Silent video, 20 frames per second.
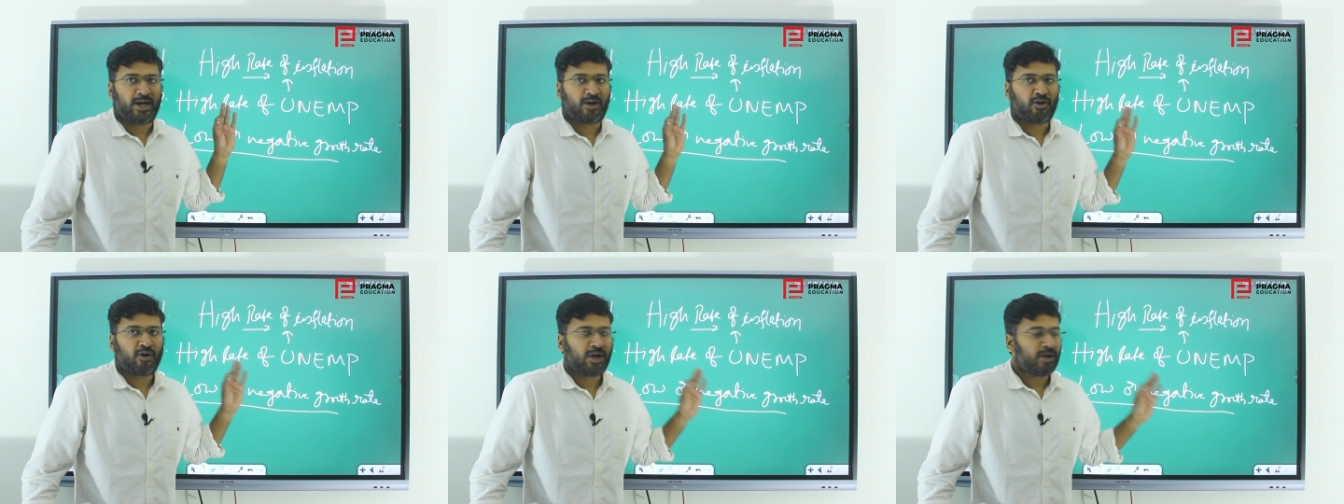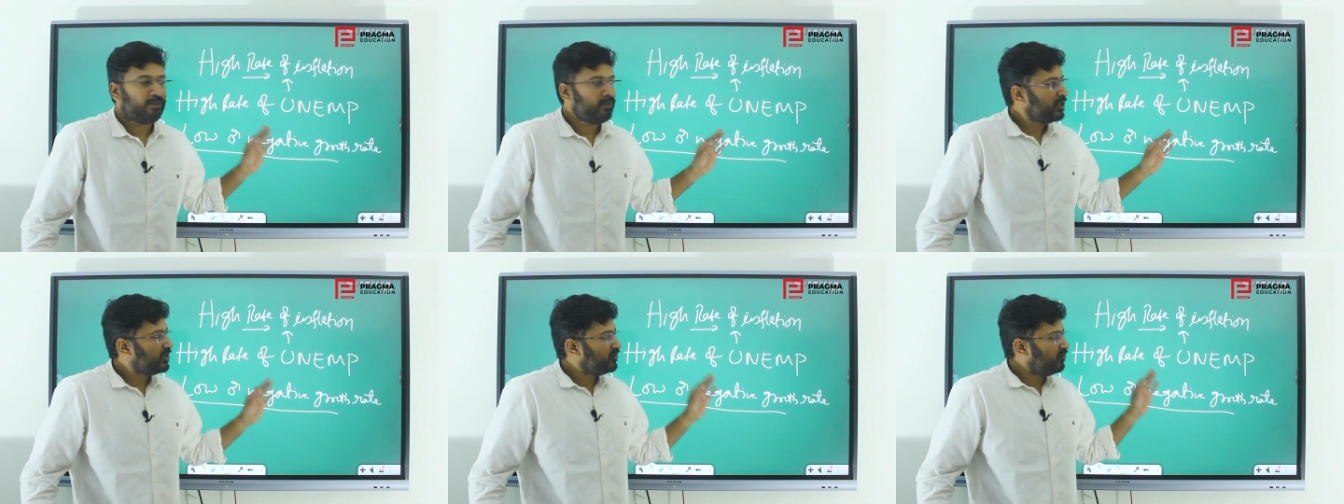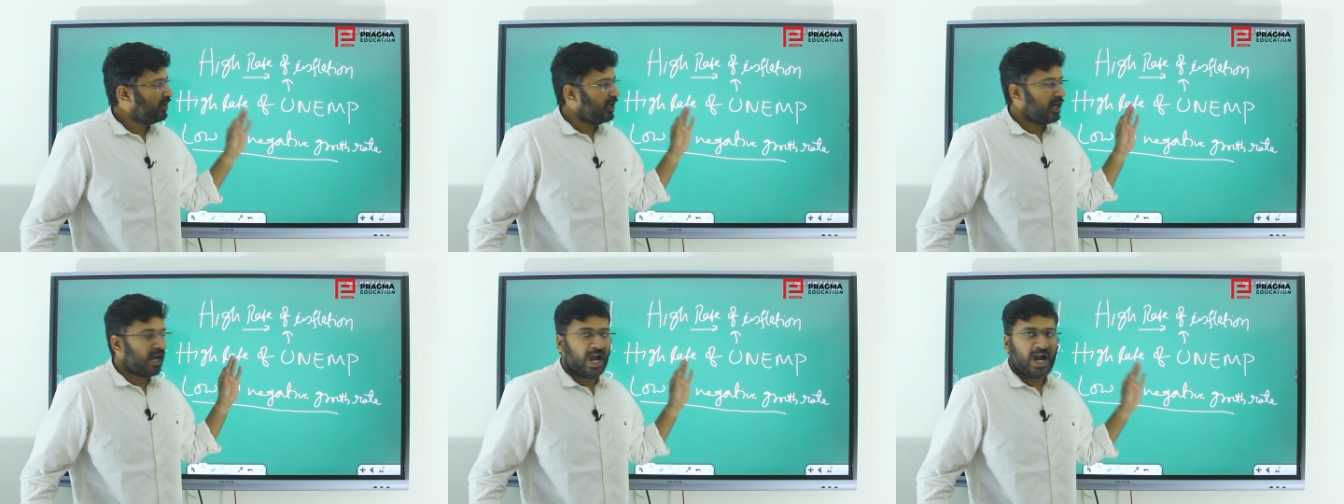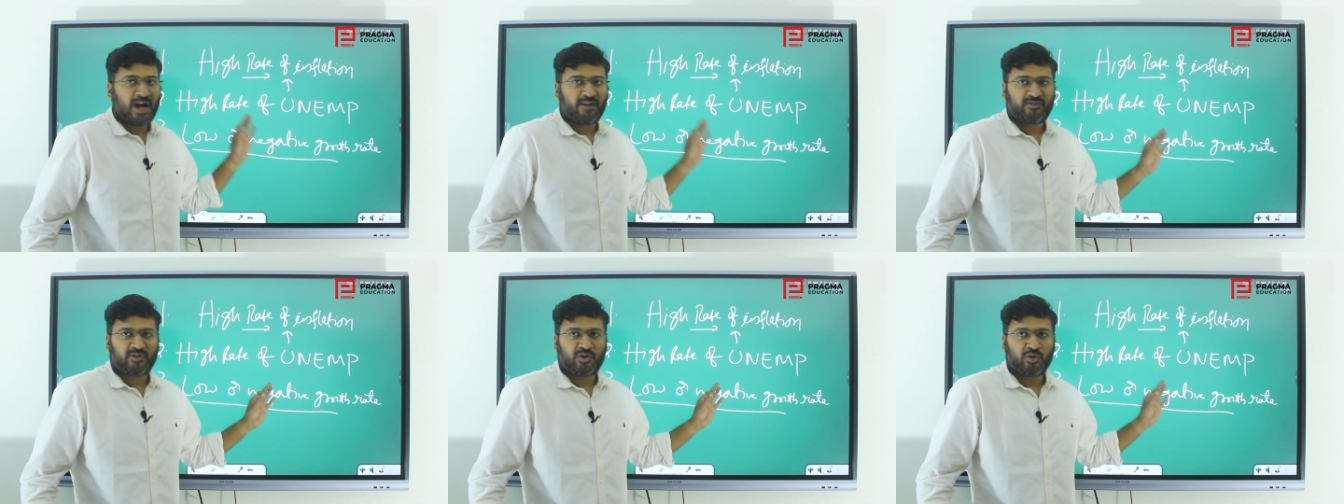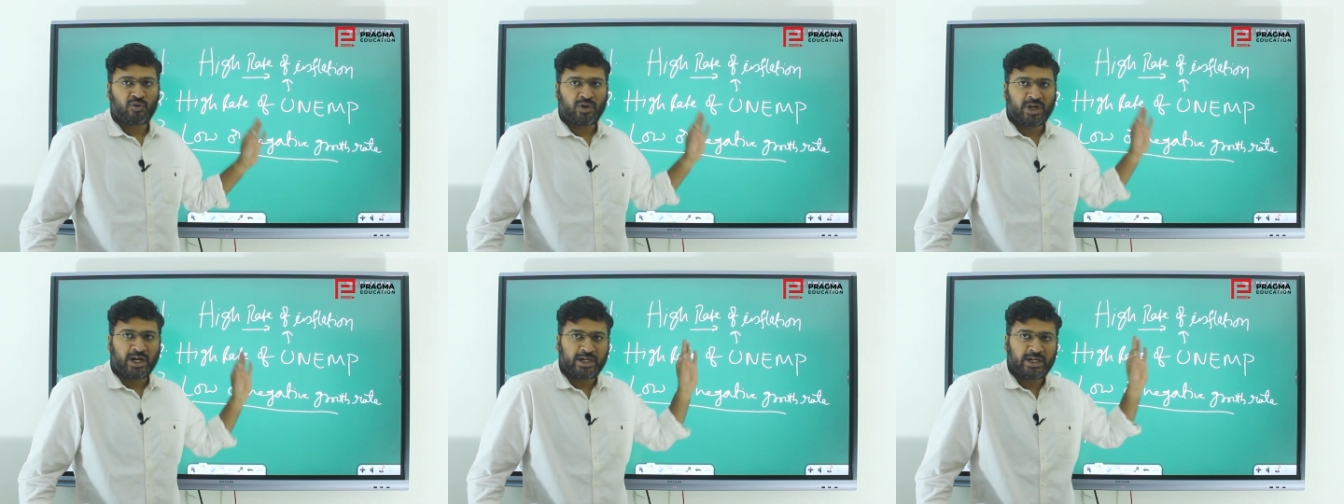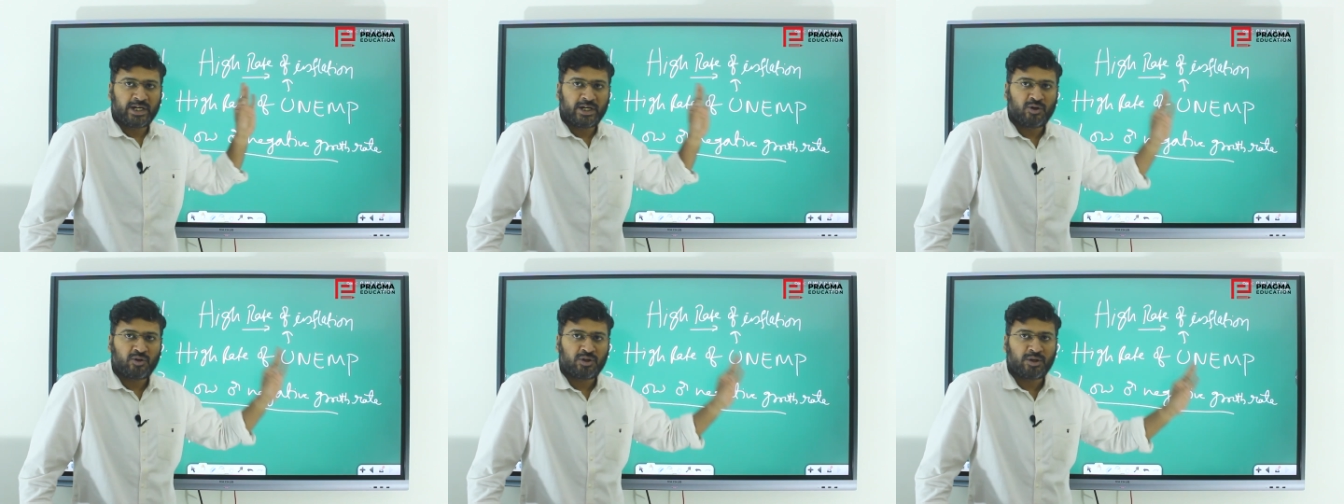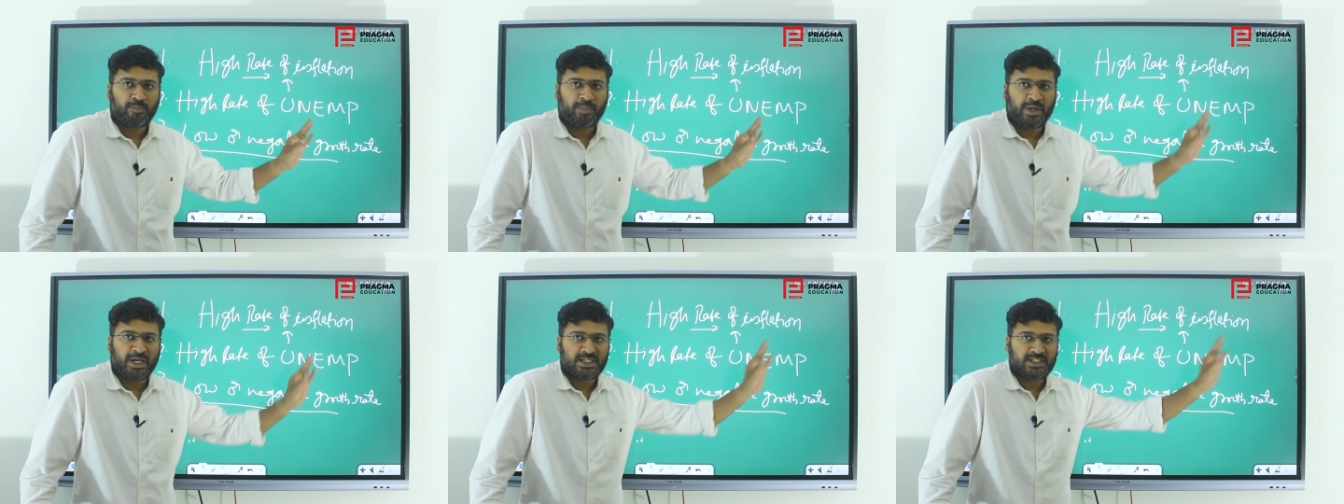economies will have to get into the
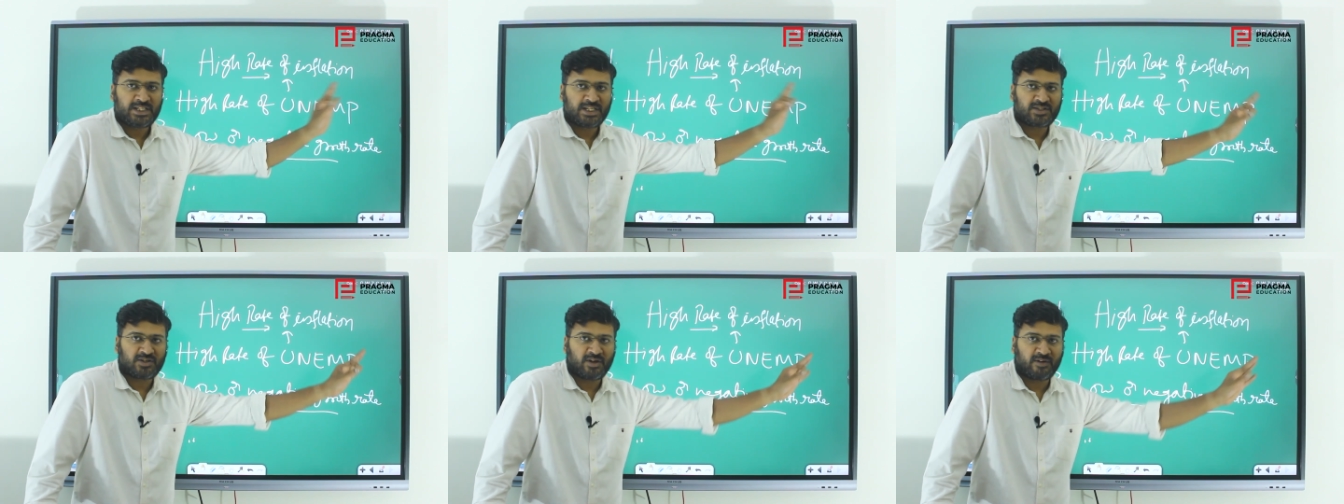basics